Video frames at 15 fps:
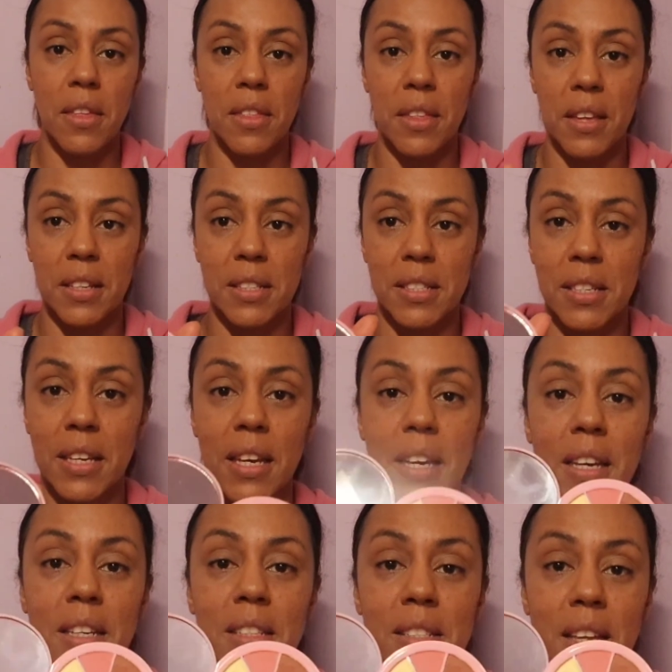This
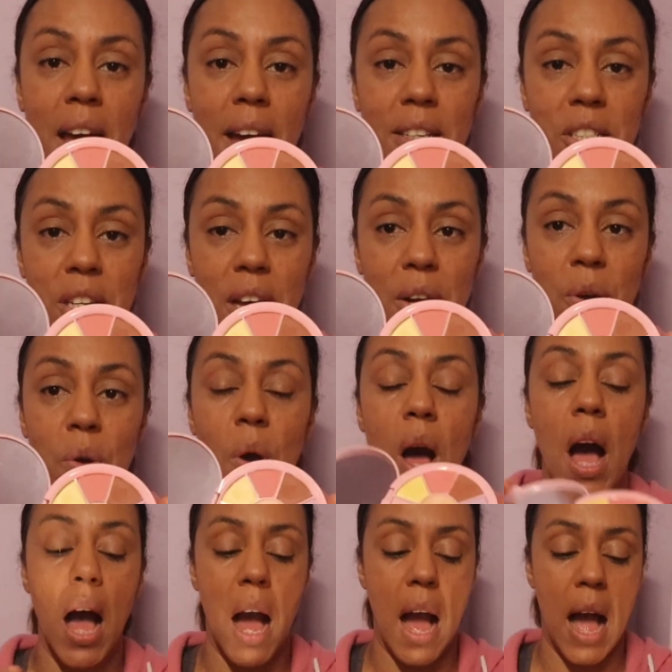is the eyeshadow.
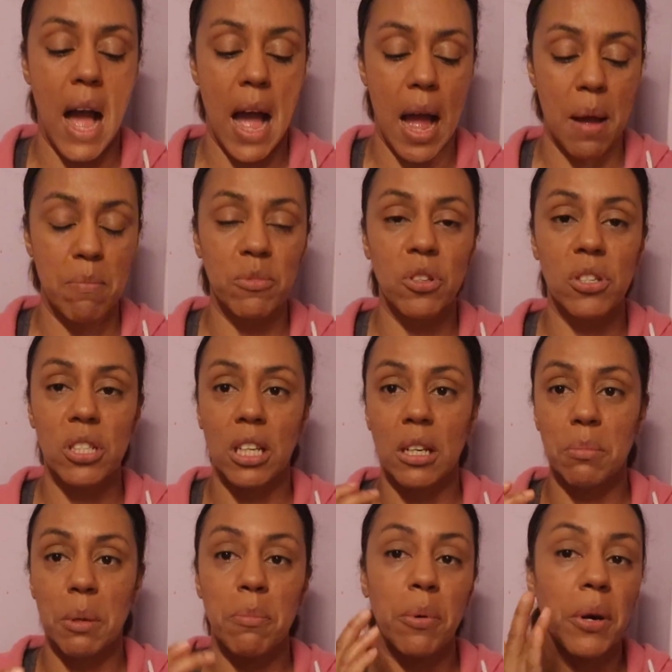I'm just
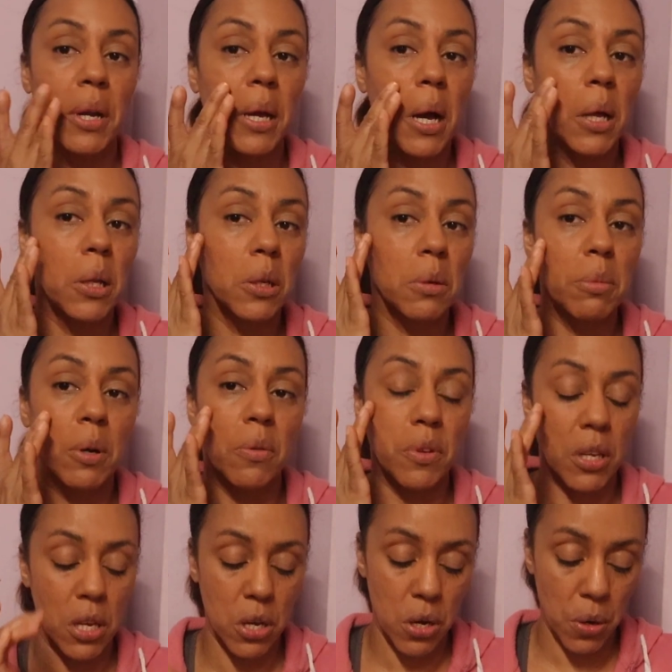gonna be putting a little bit
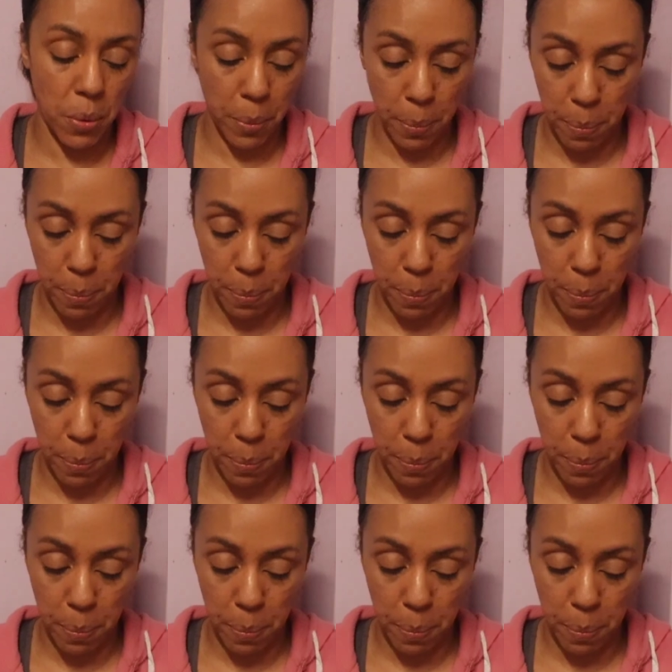over here.